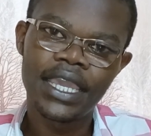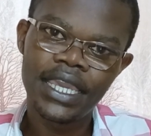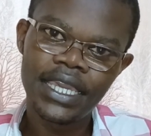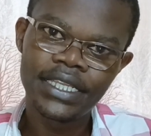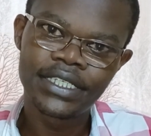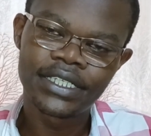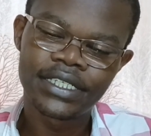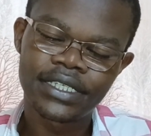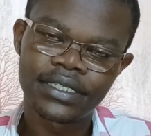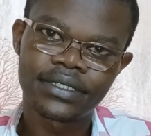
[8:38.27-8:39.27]

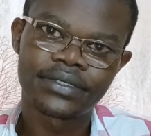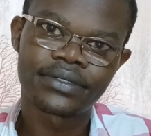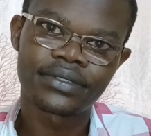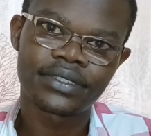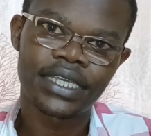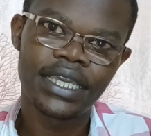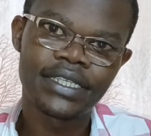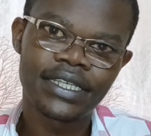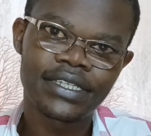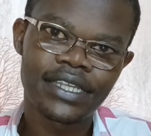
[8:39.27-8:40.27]
it
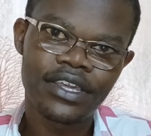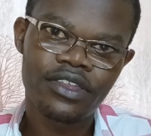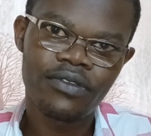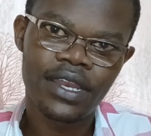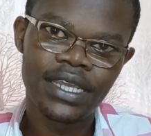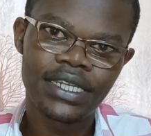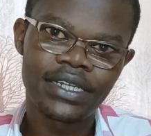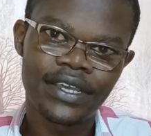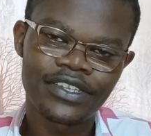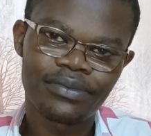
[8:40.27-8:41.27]
is sexually
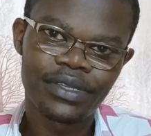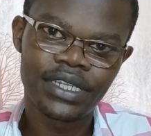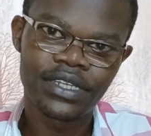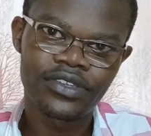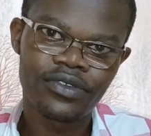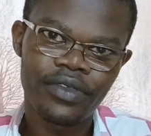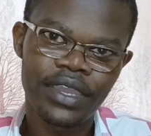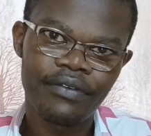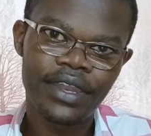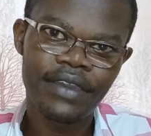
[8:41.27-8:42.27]
transmitted. So
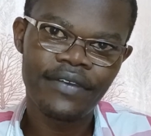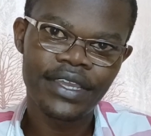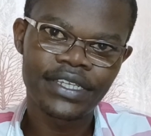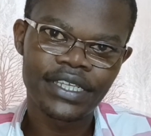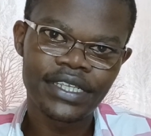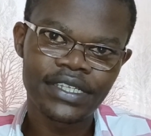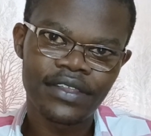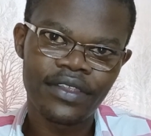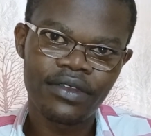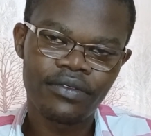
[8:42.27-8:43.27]
whenever it is
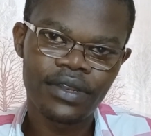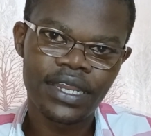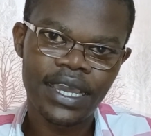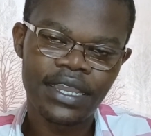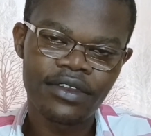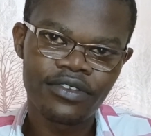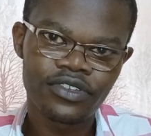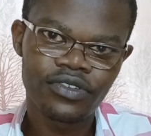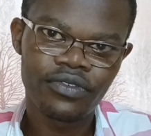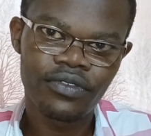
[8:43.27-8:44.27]
that we will
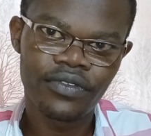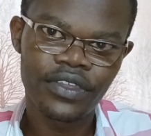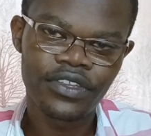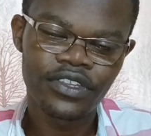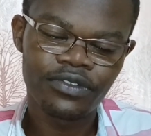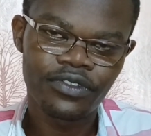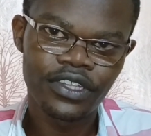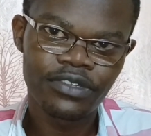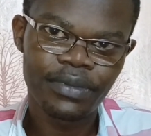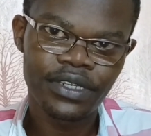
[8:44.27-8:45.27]
diagnose you with
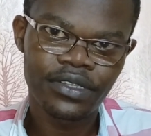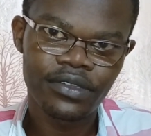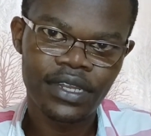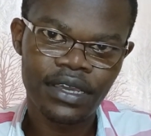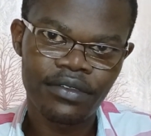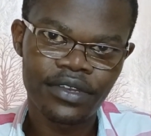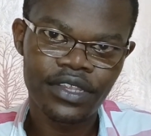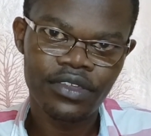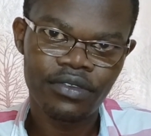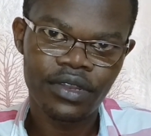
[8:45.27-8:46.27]
this particular
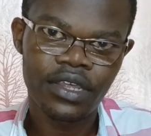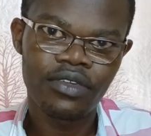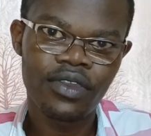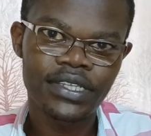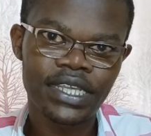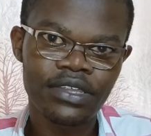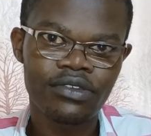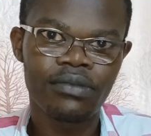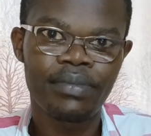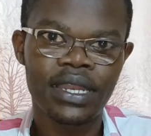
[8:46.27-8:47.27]
condition, your
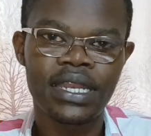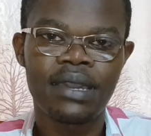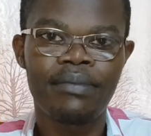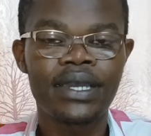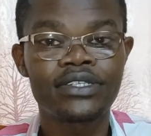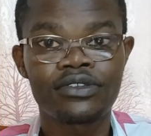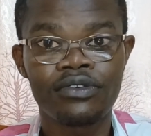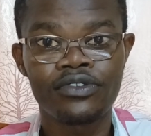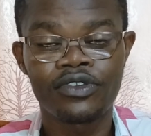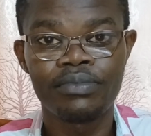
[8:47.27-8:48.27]
sexual partner must
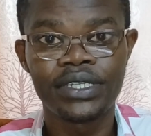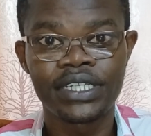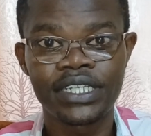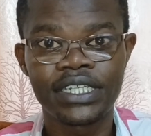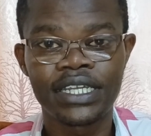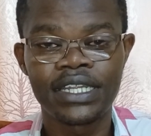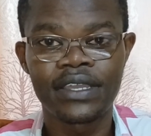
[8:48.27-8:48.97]
also be treated.